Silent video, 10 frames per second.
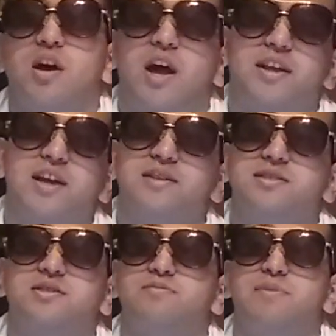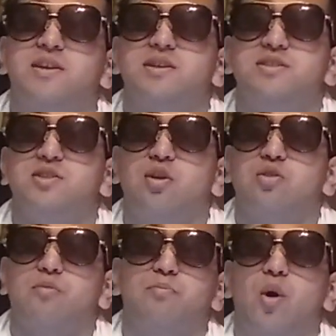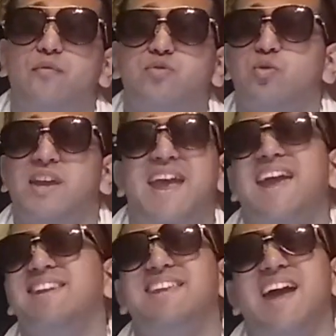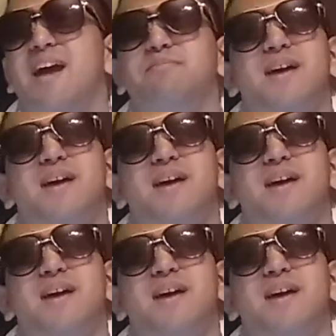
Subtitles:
I guess because, you know, they're both doing handicap